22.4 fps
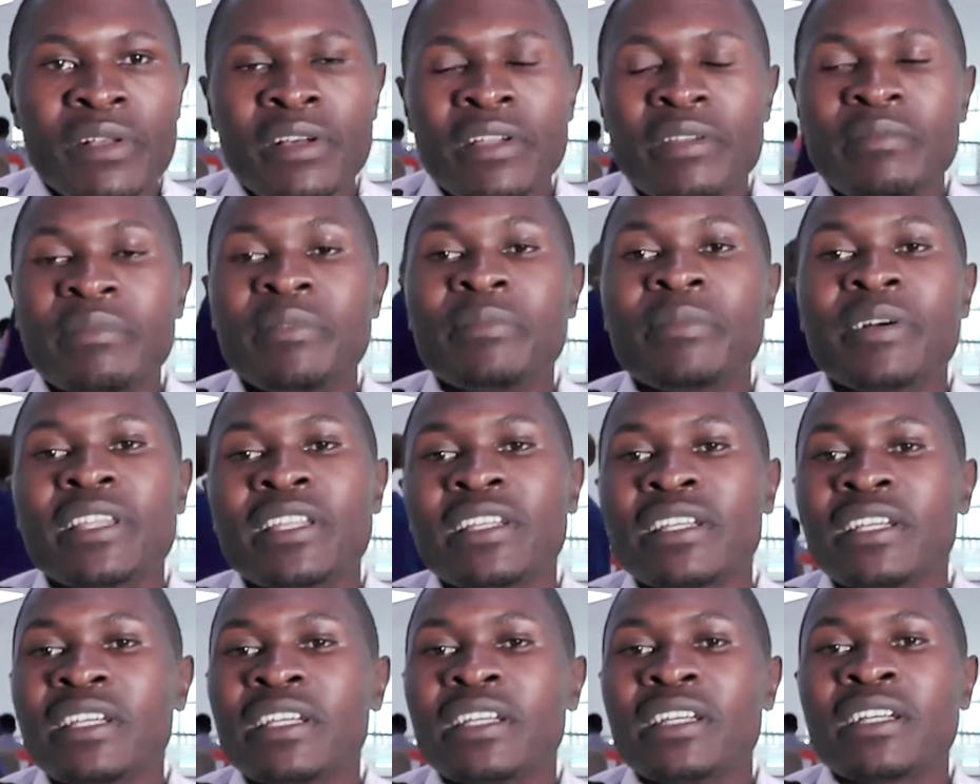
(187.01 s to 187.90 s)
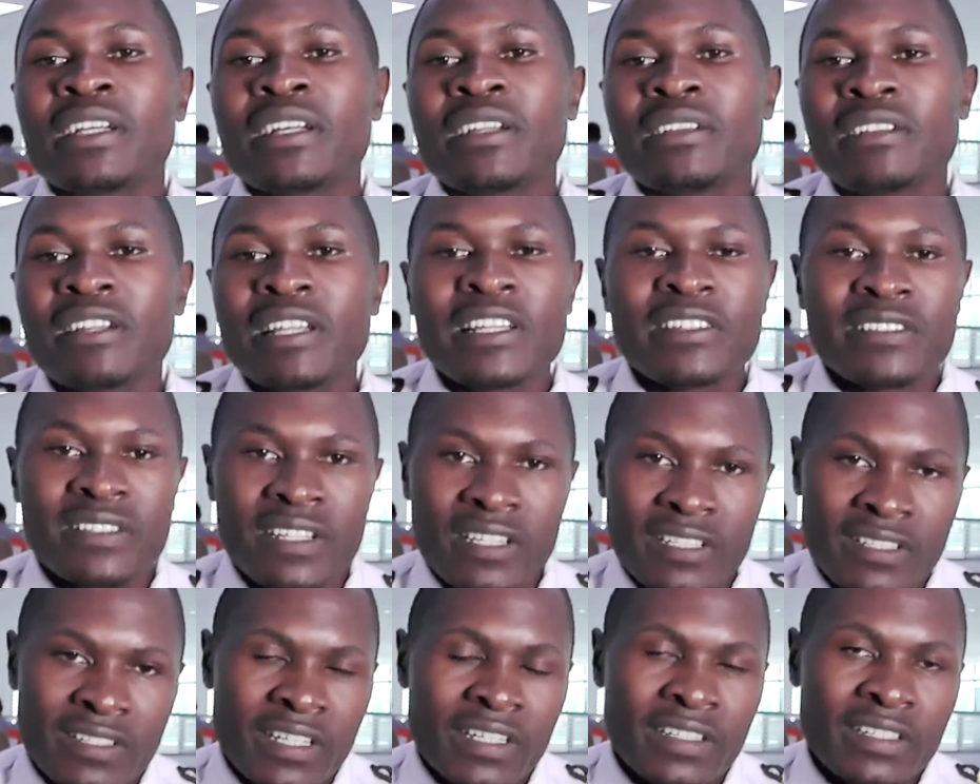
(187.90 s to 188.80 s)
Remember, the real
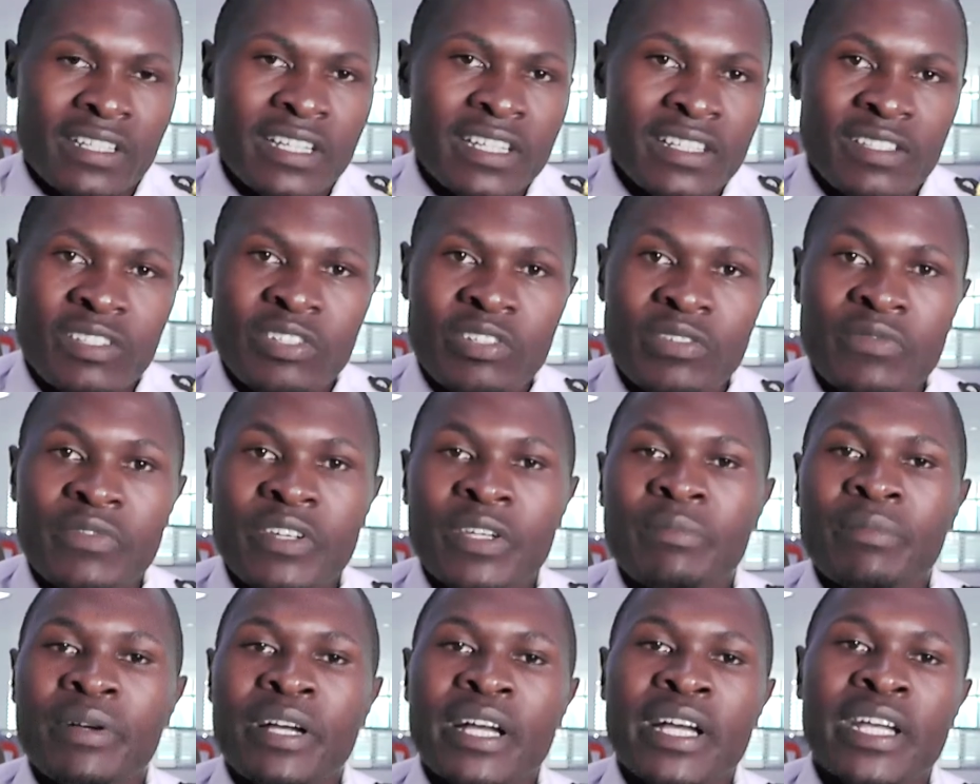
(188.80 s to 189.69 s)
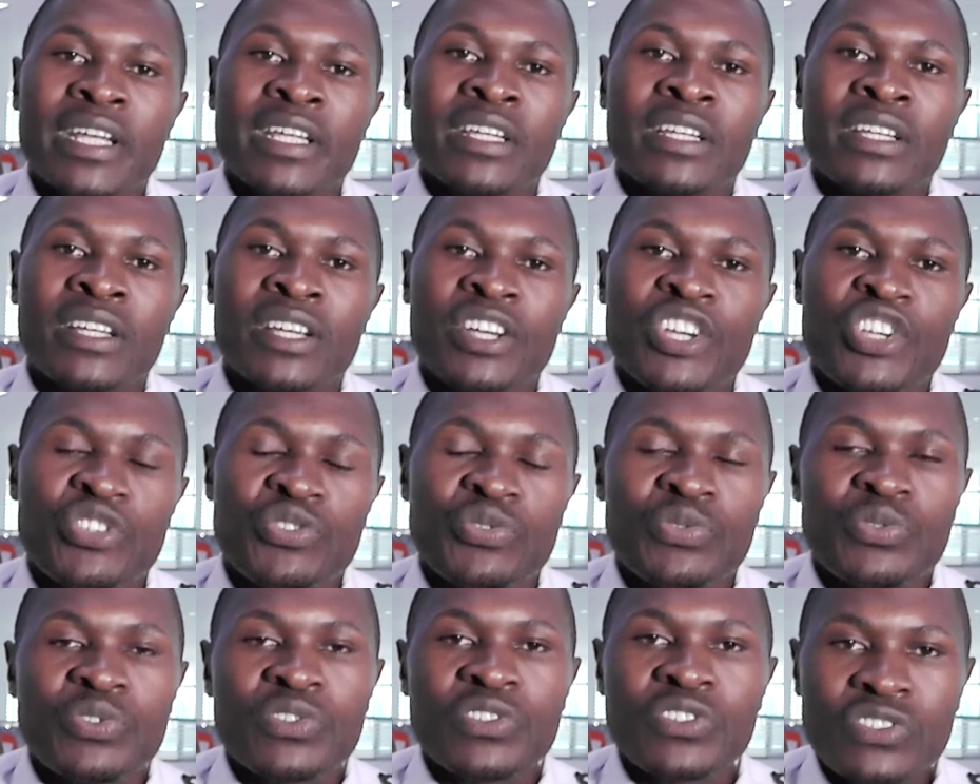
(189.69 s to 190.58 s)
estate sector is driven by
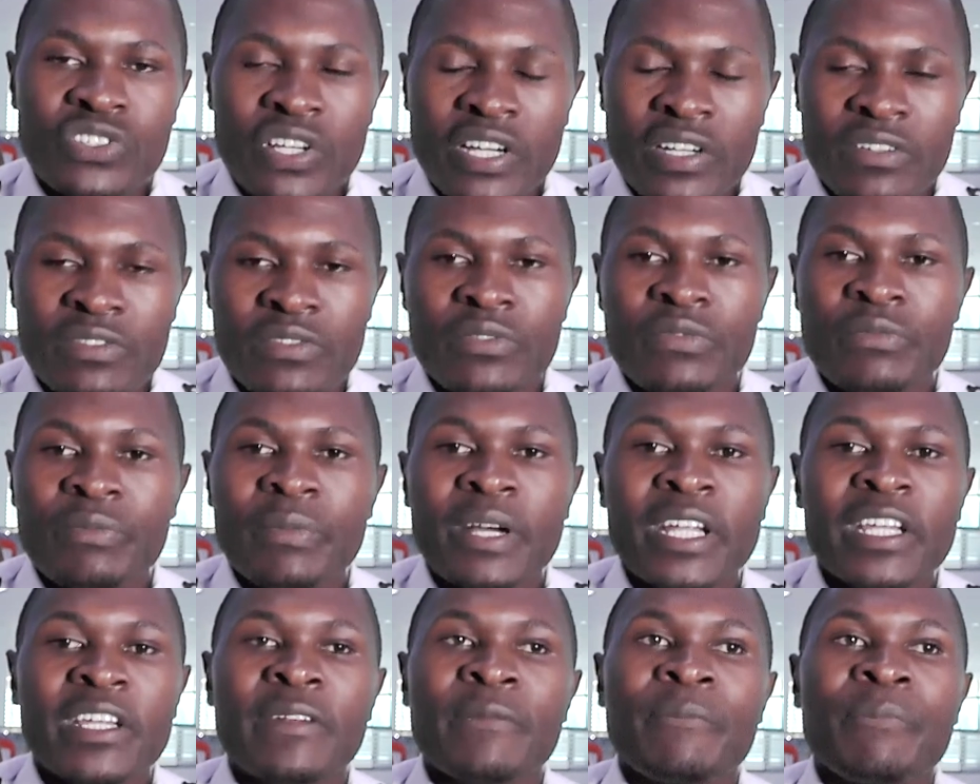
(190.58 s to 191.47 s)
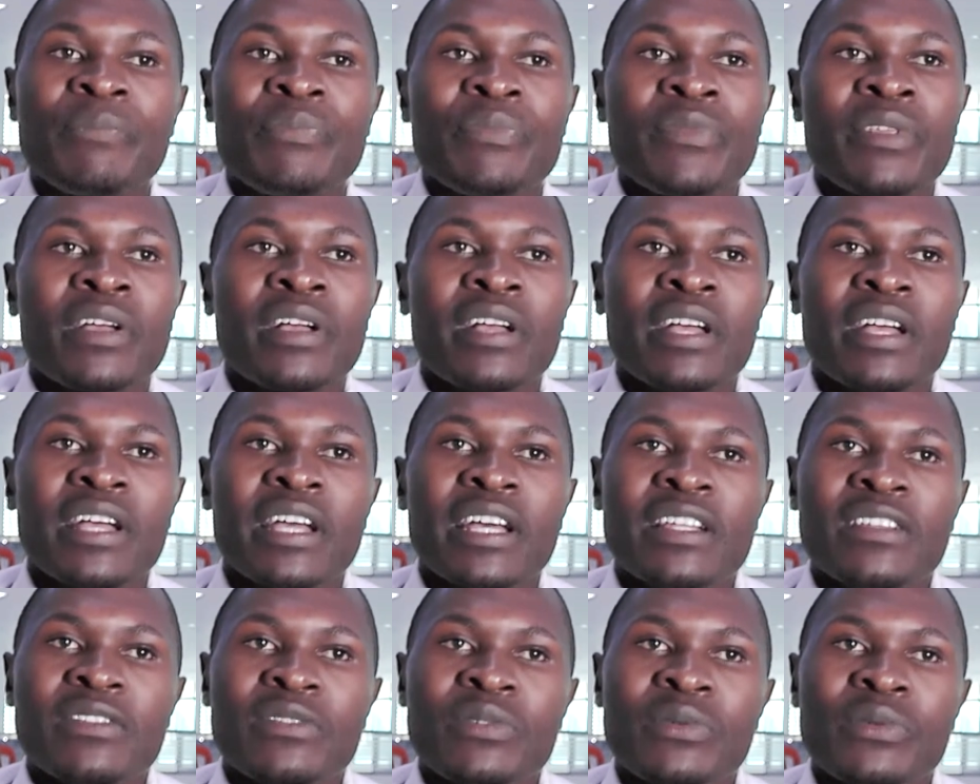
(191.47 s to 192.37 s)
huge chunks of money,
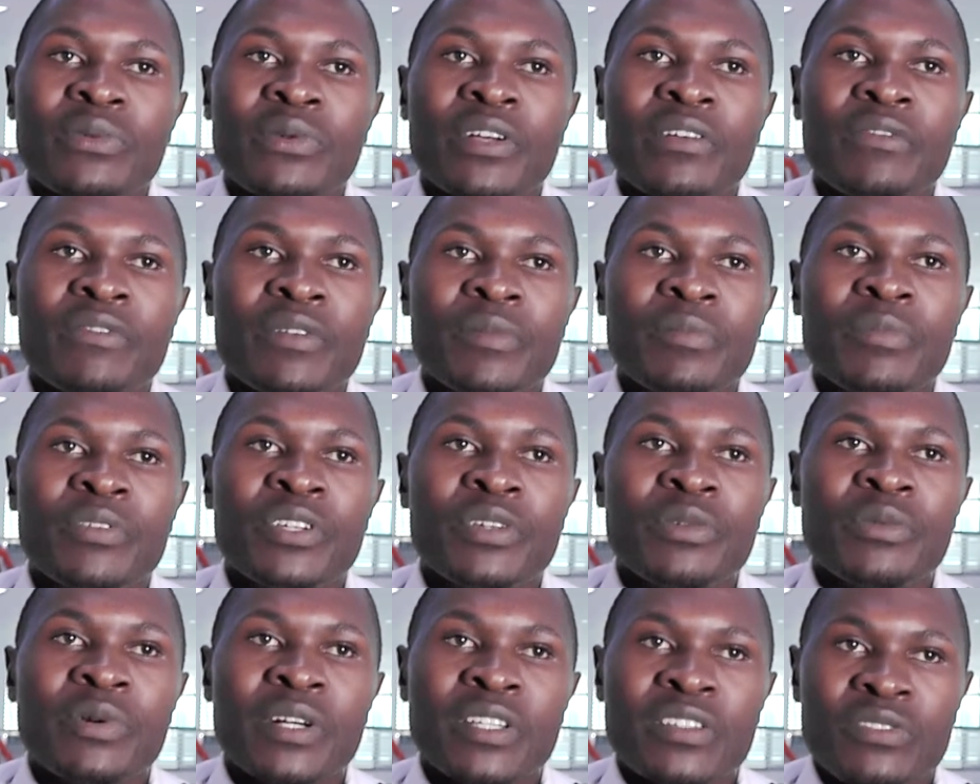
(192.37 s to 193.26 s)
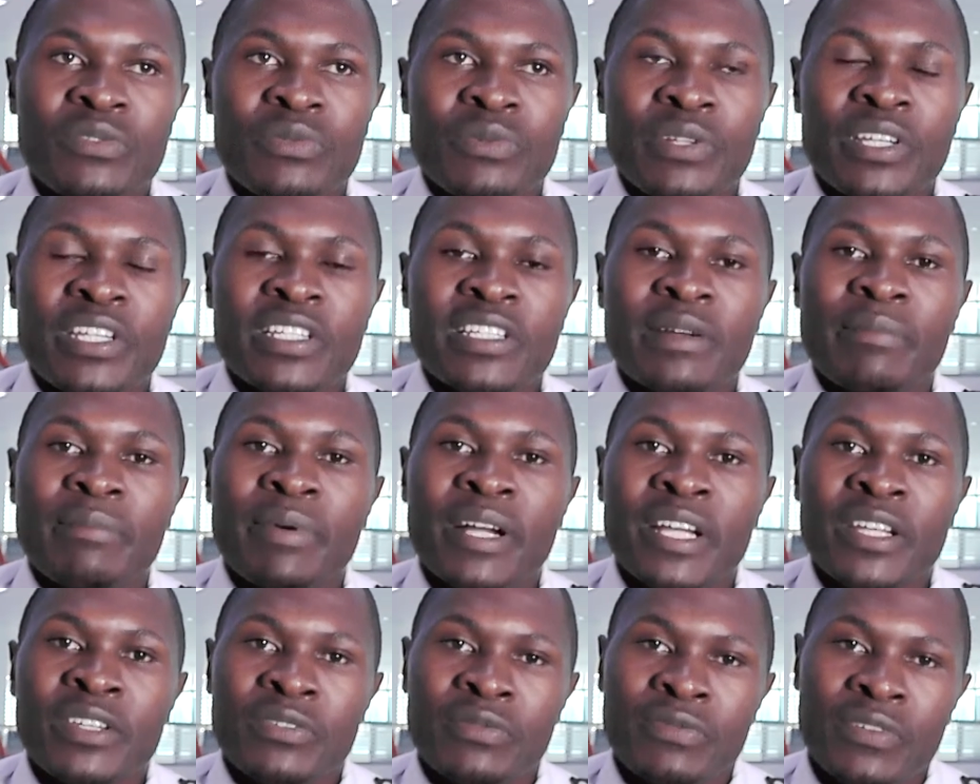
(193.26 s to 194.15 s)
and so everybody wants to get a
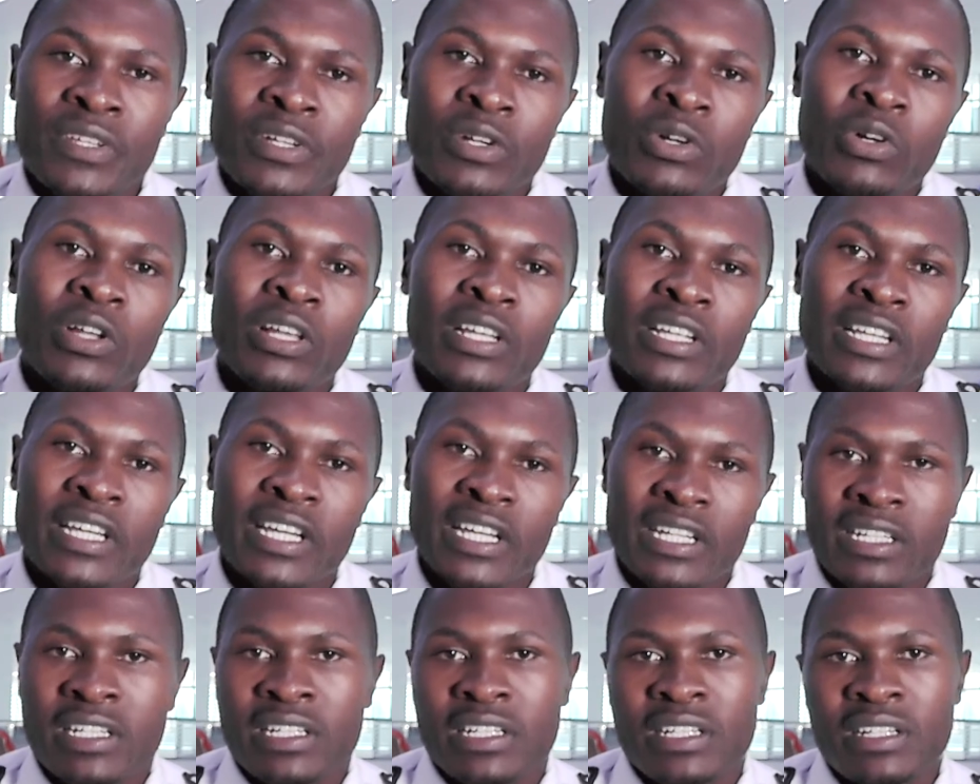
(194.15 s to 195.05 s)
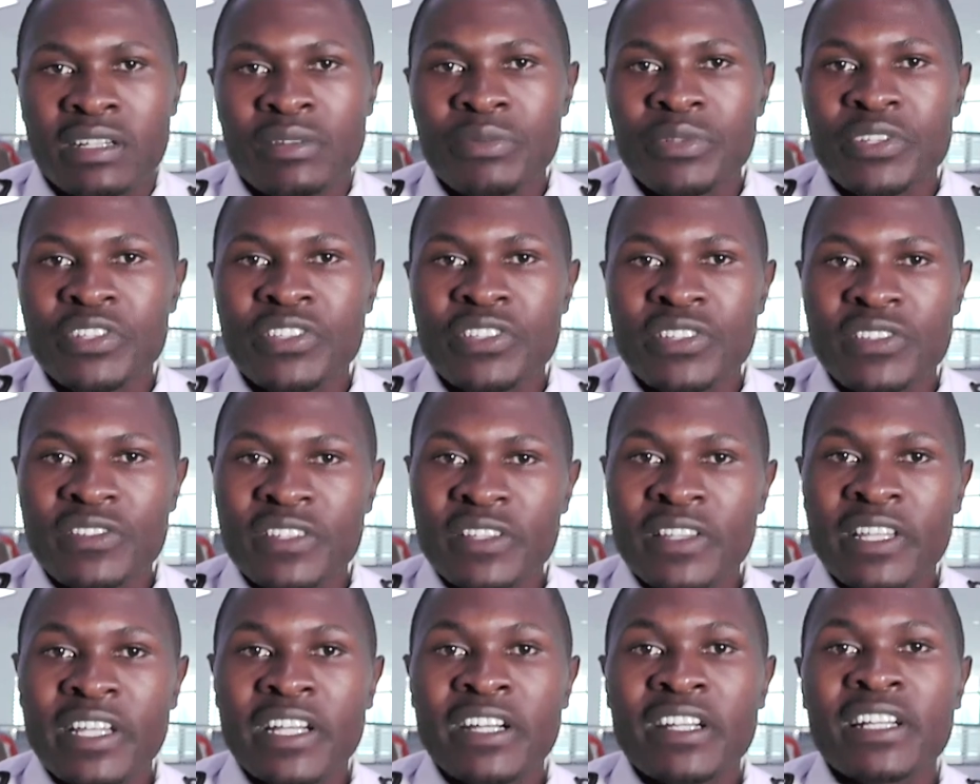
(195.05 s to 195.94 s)
bite of the whole cake, which is
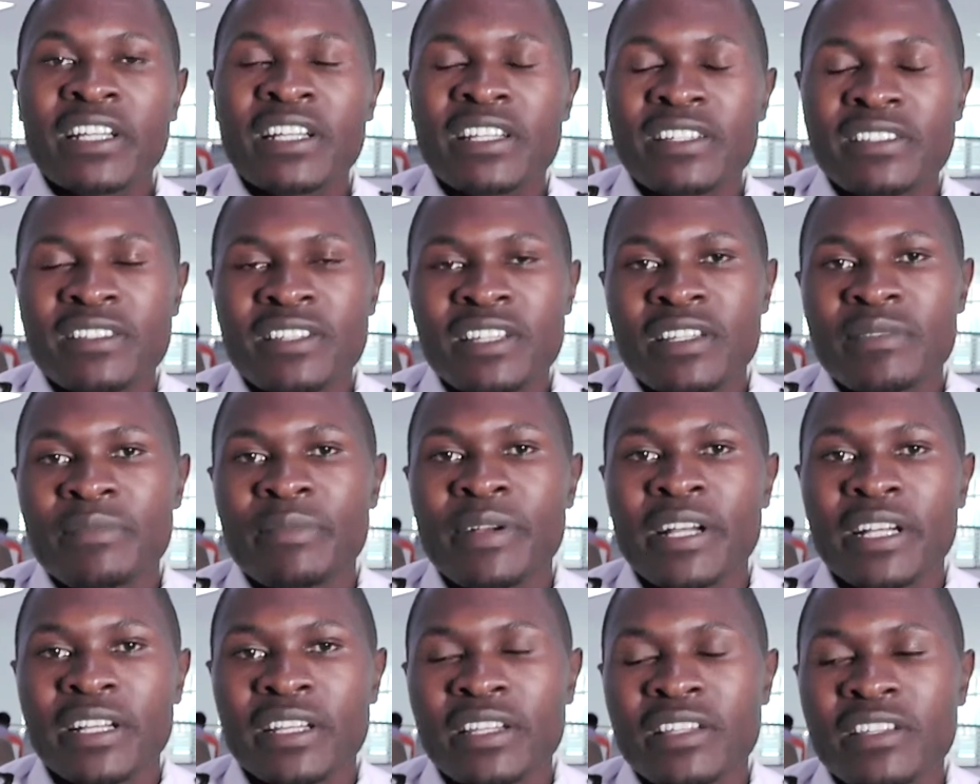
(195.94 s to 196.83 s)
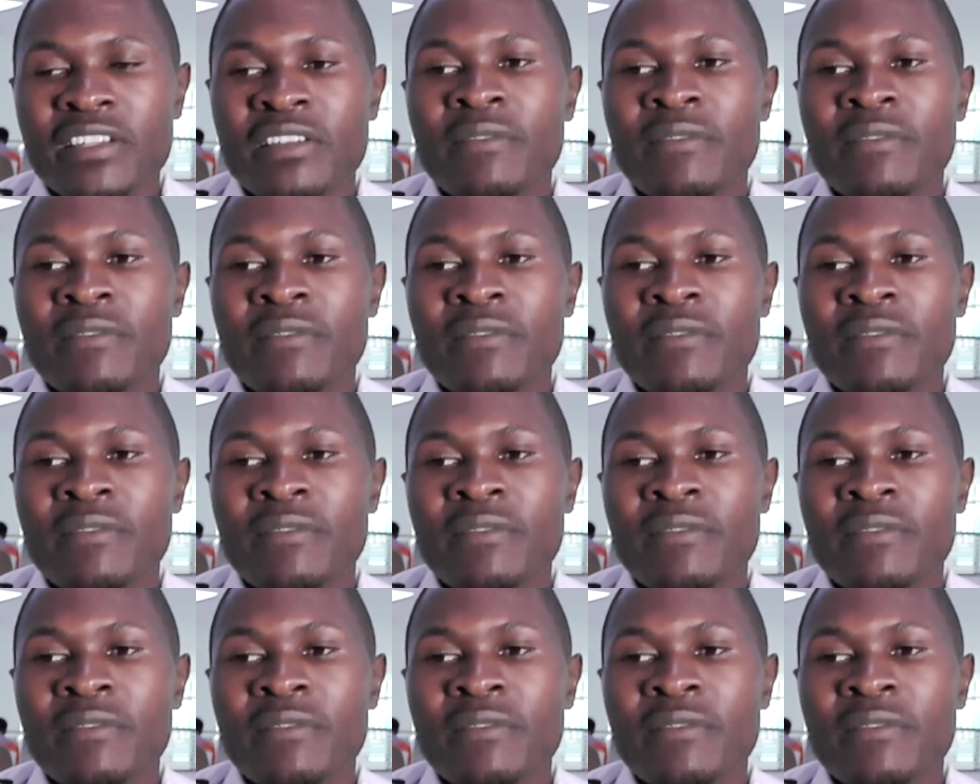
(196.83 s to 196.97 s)
in the real estate market.